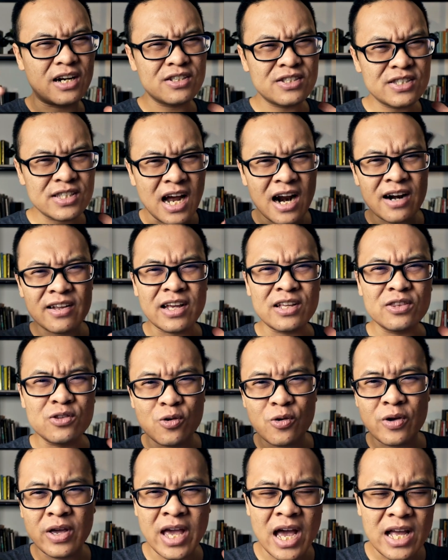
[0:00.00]
starting
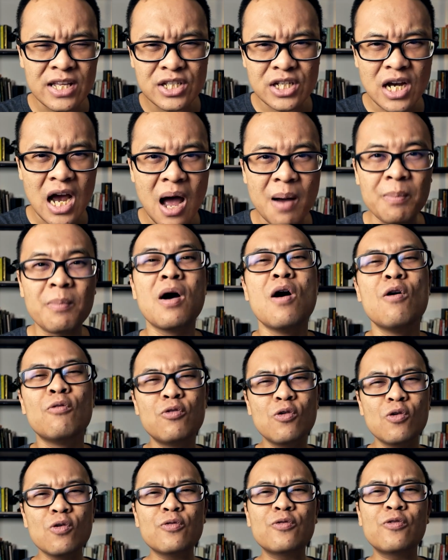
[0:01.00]
to catch up.
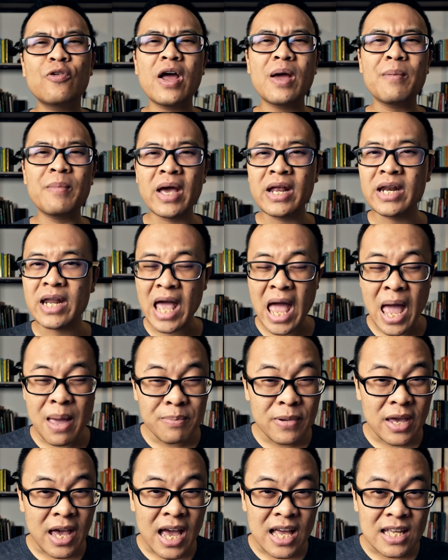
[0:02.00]
Full frame and
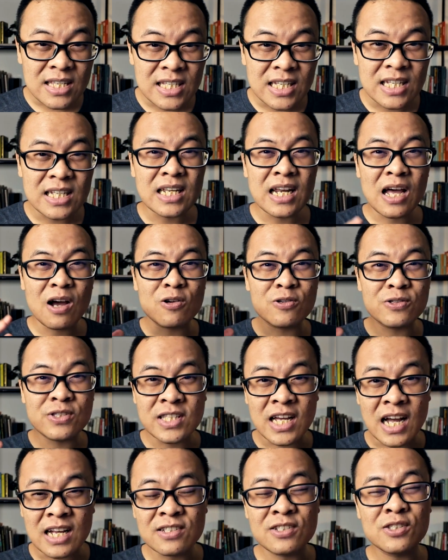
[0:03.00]
APS-C now
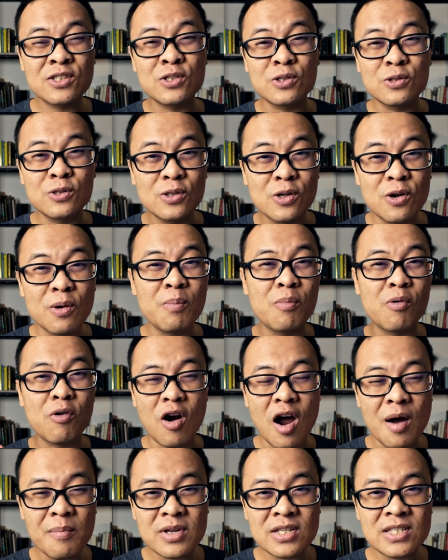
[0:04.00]
starts to look
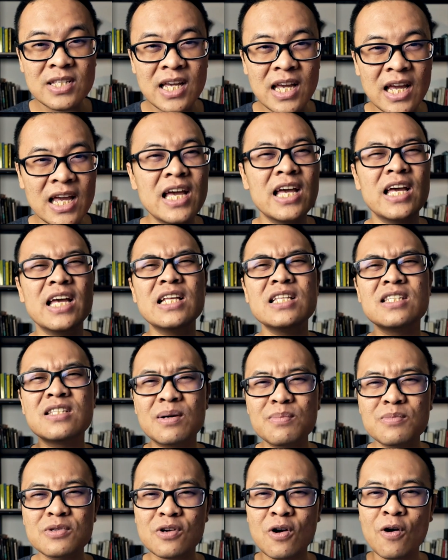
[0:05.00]
promising in
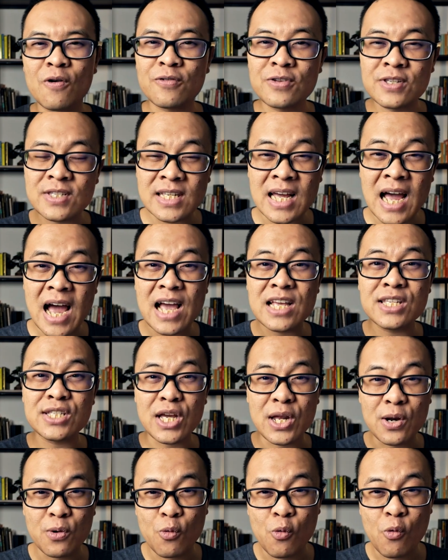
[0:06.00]
terms of size
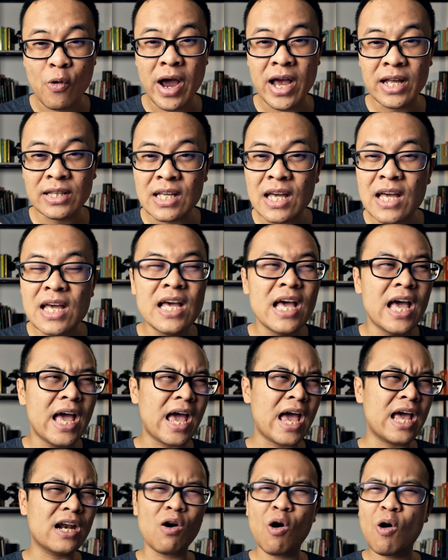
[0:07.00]
and weight,
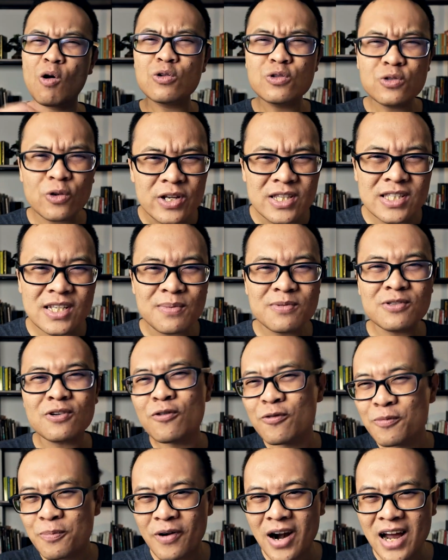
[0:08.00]
and also in terms
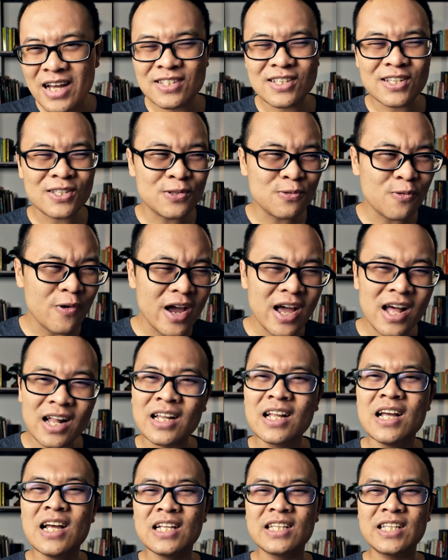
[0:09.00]
of price as
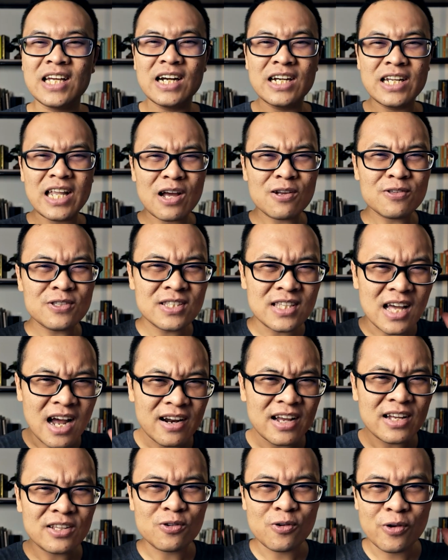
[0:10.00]
well. They're now
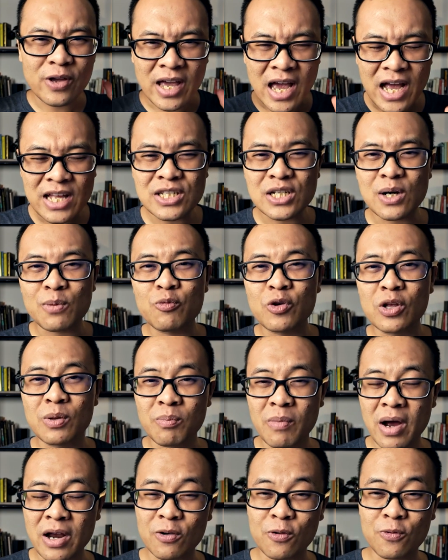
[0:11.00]
starting to catch up with
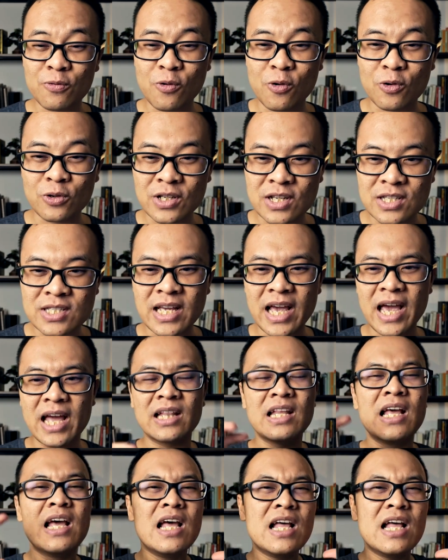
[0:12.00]
Micro Four Thirds, and